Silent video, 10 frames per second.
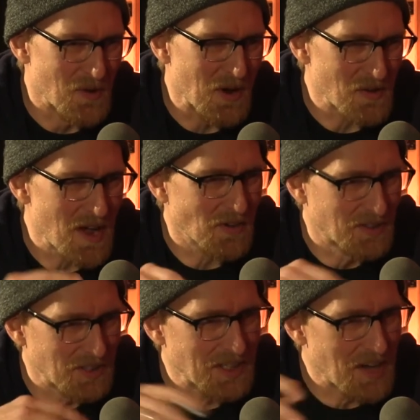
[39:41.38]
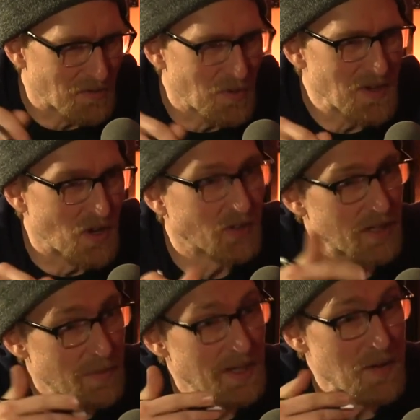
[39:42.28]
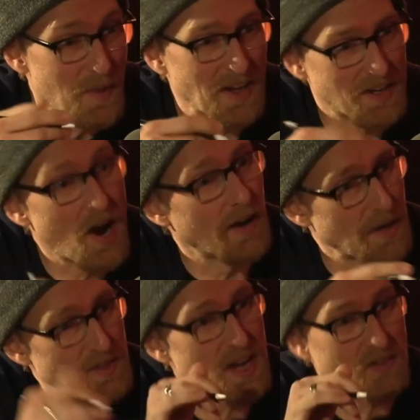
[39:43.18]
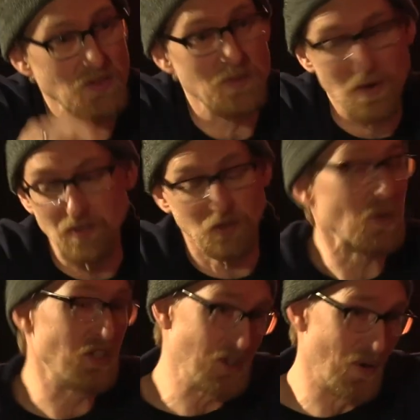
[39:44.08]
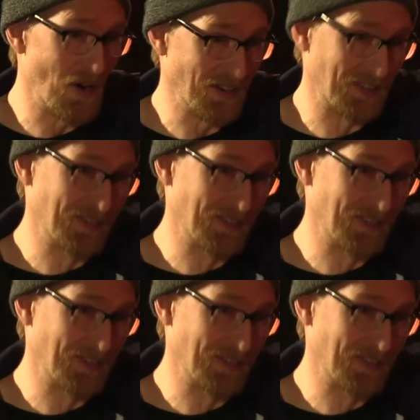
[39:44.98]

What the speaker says: That run around cleaning off windows had been hit by a car, and I was asking you about the squeegee boys.